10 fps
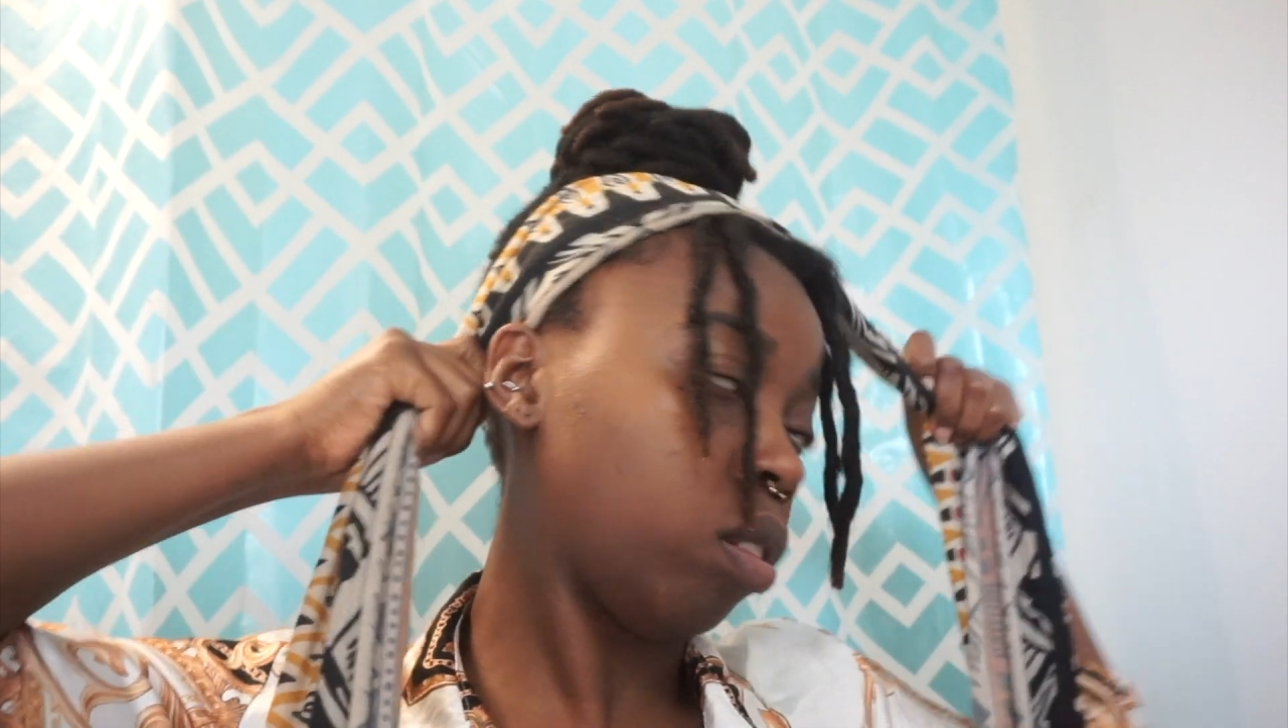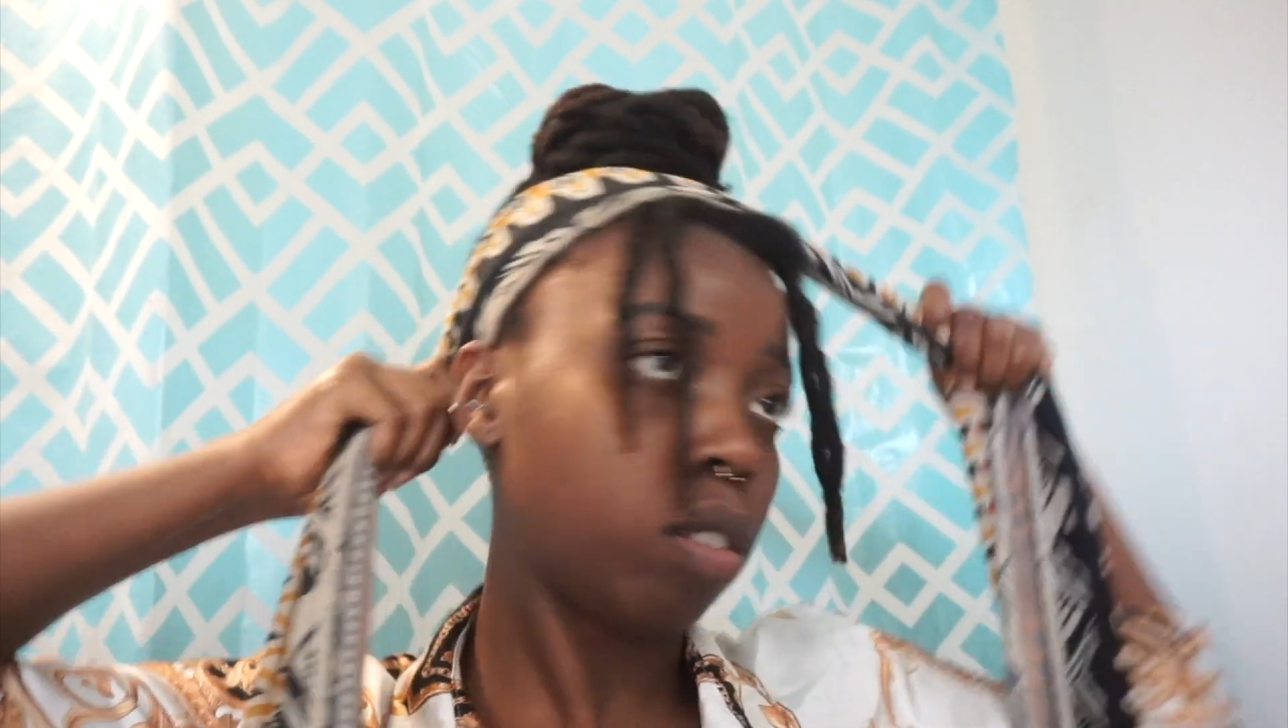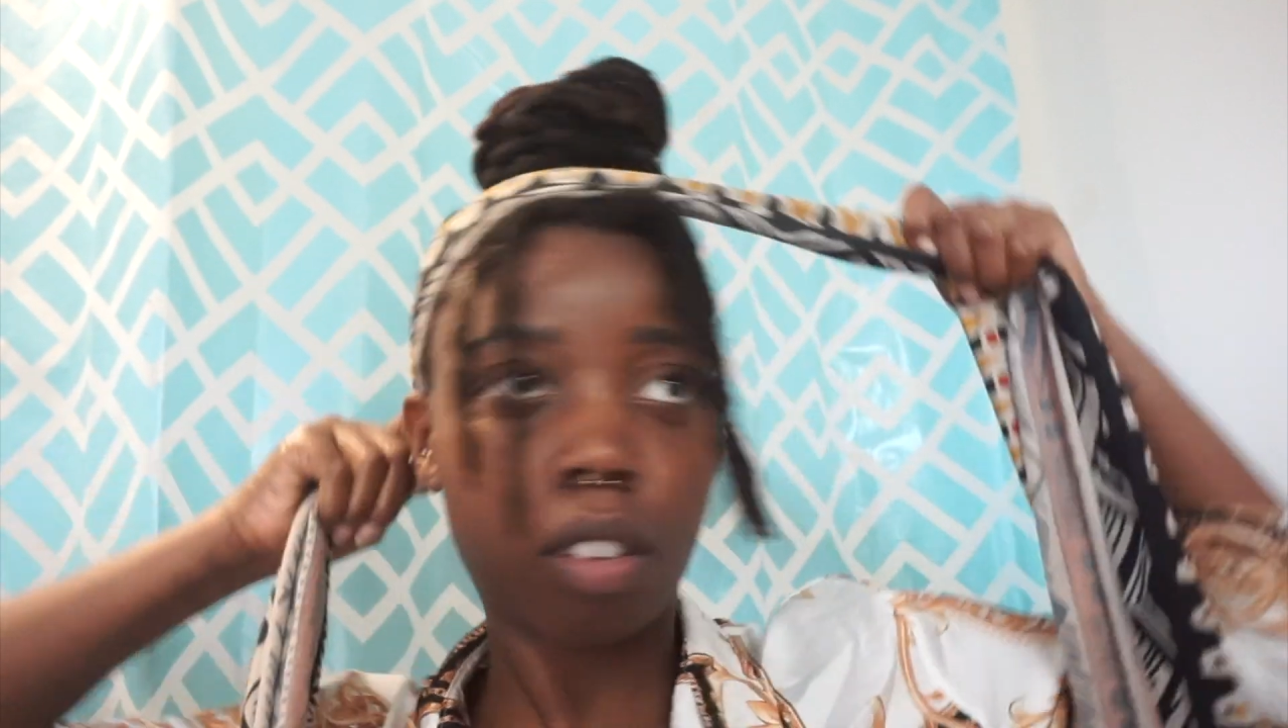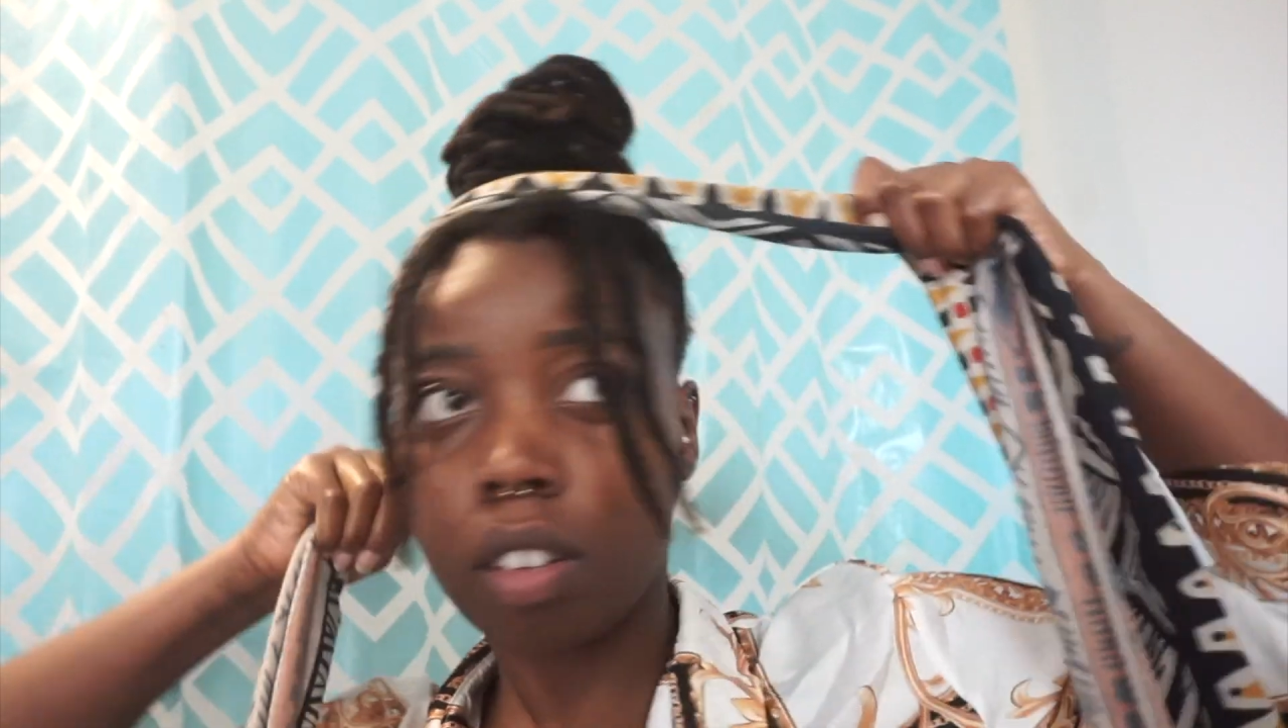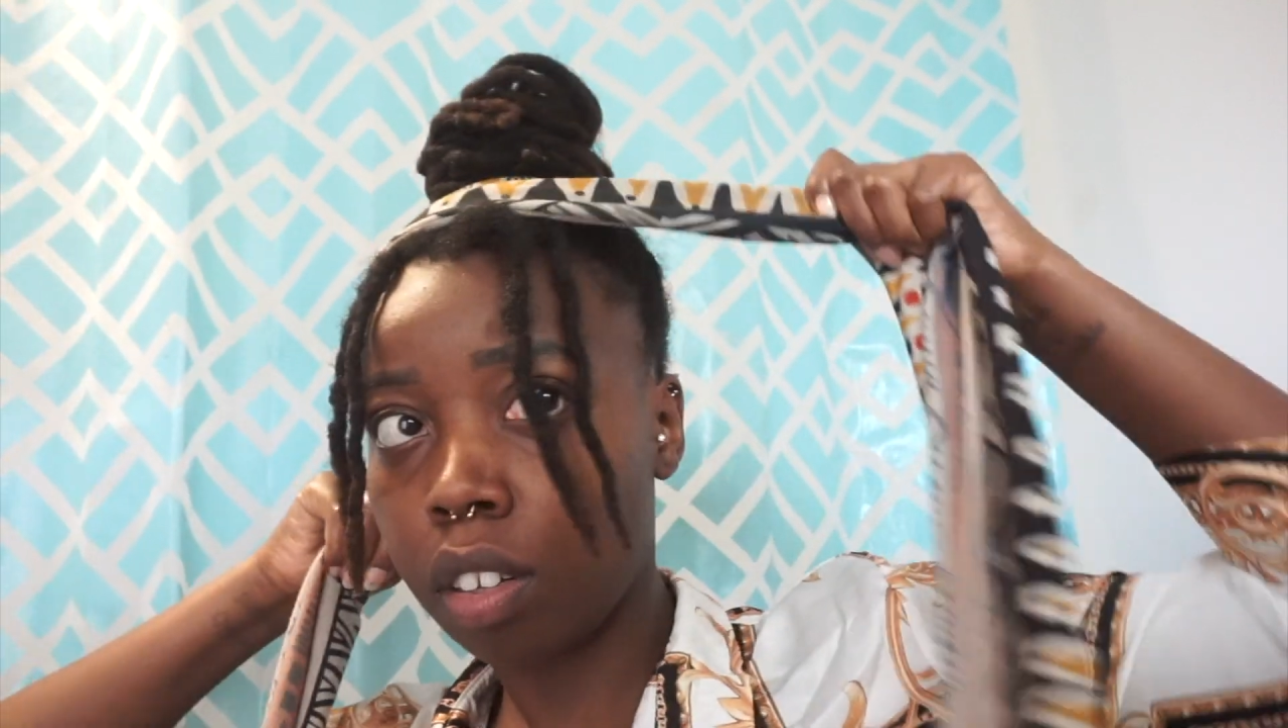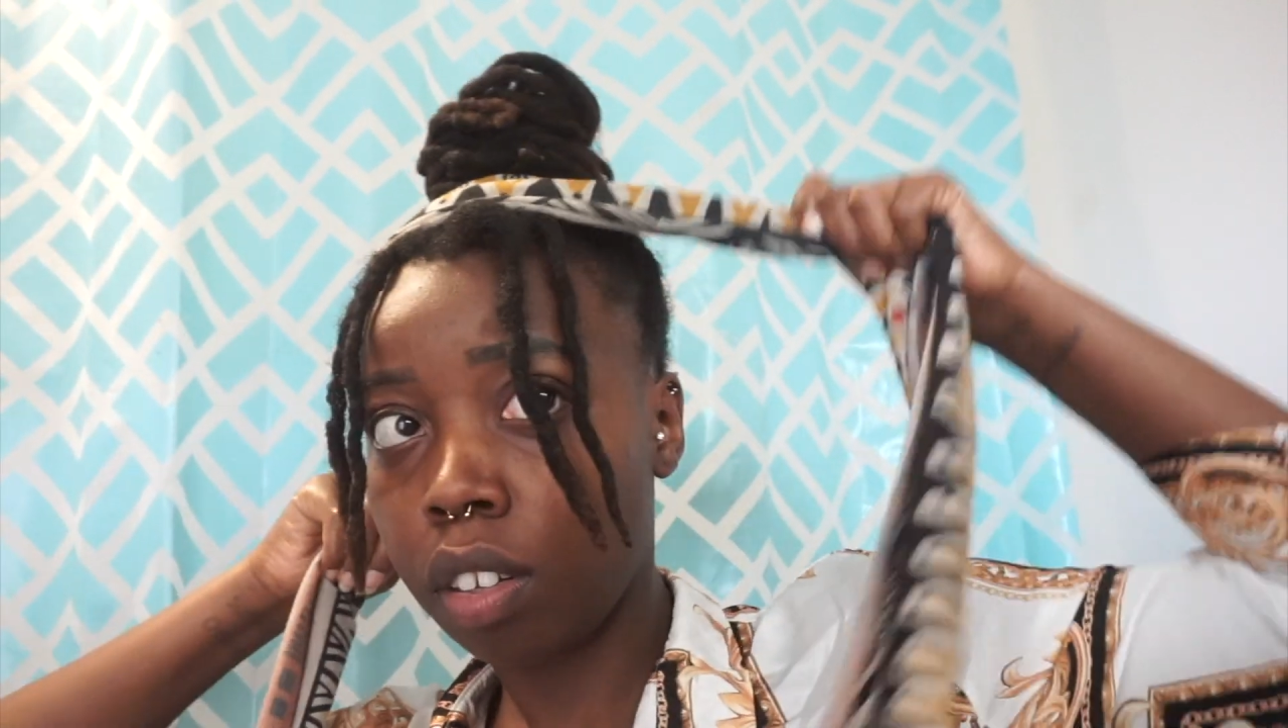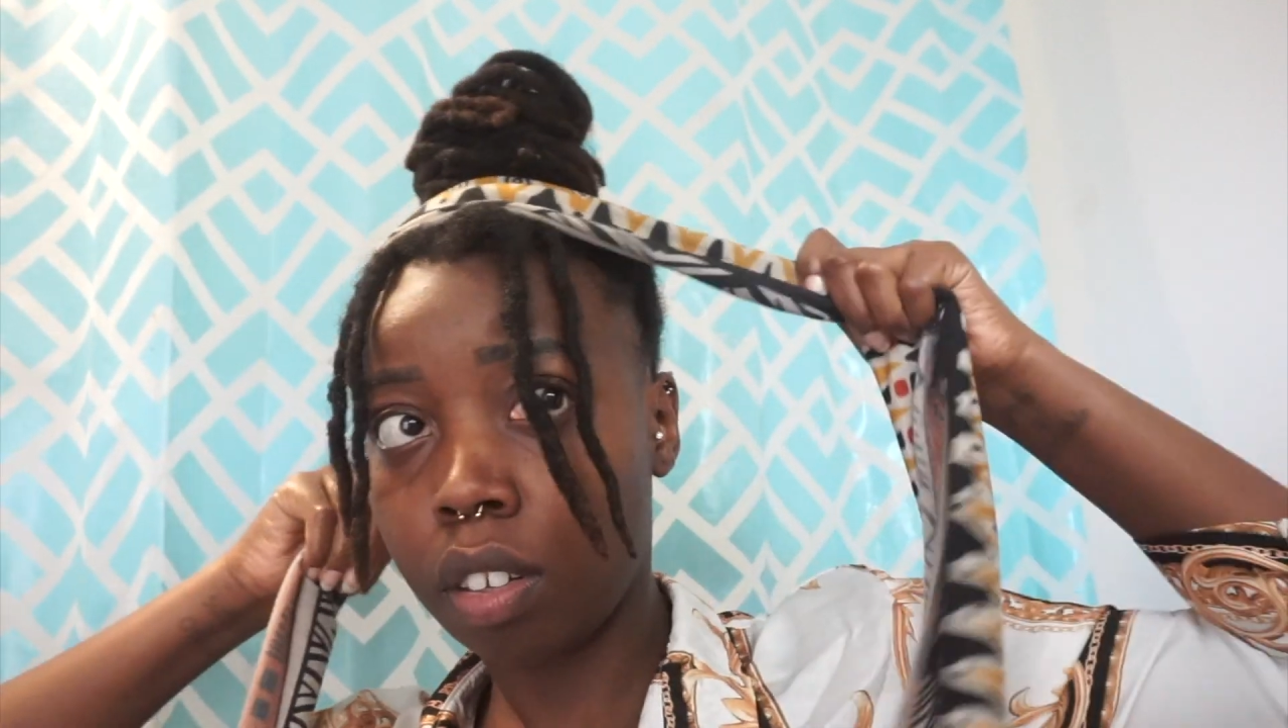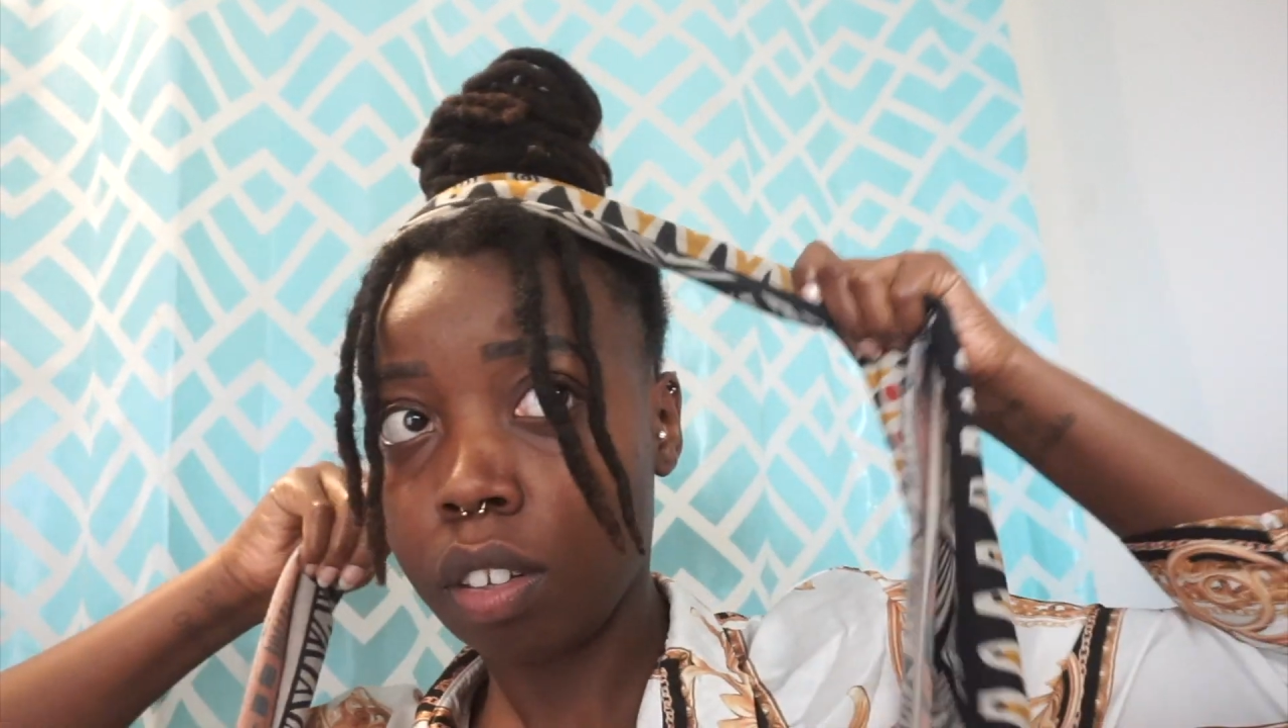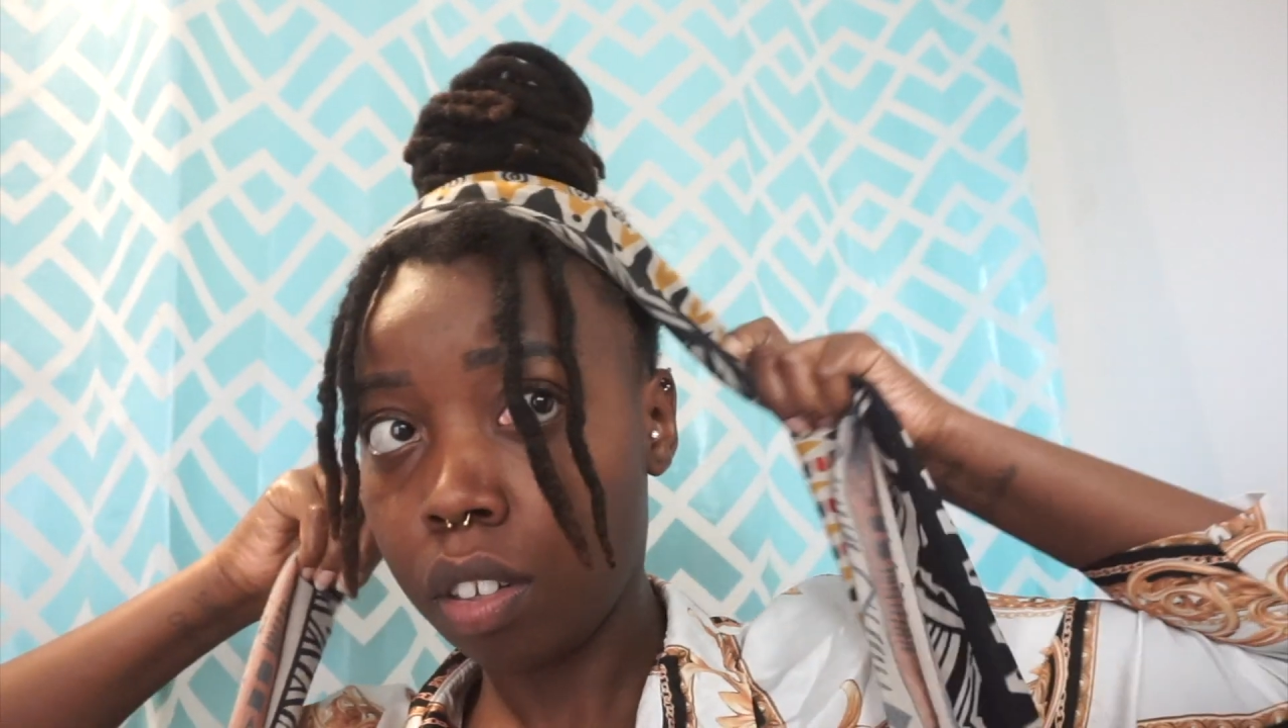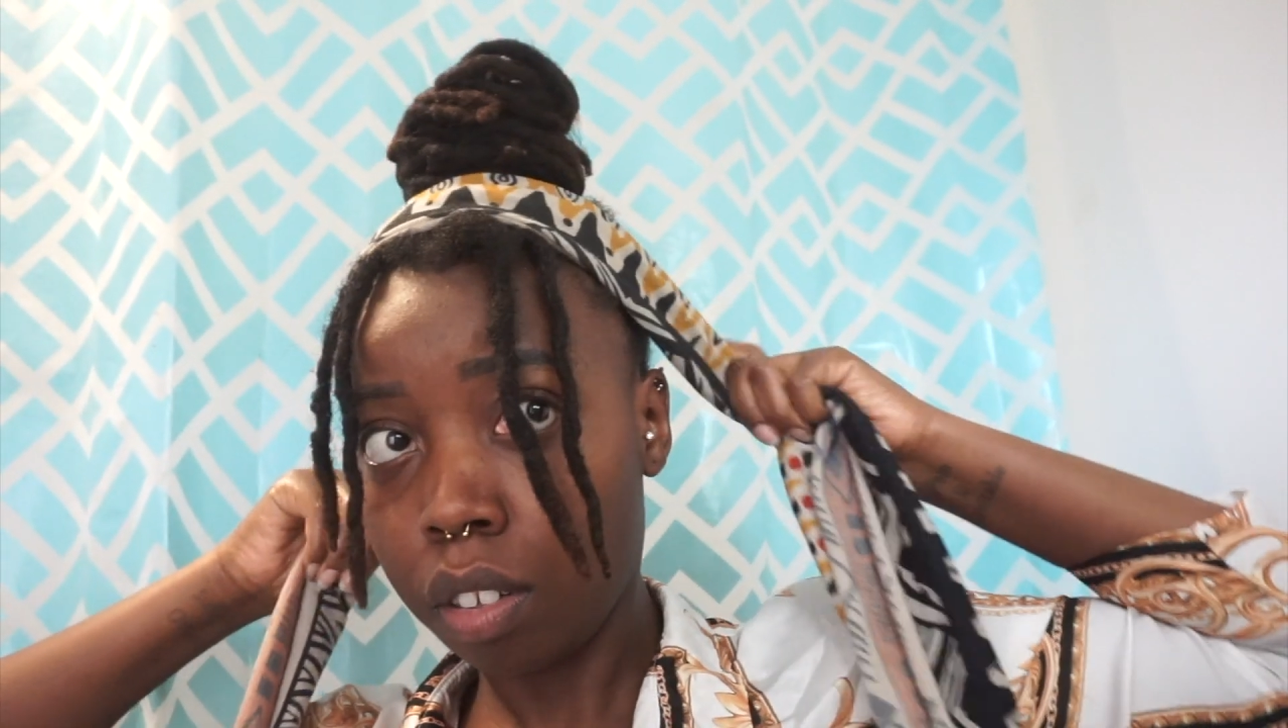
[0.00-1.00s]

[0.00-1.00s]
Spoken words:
I wrap the headscarf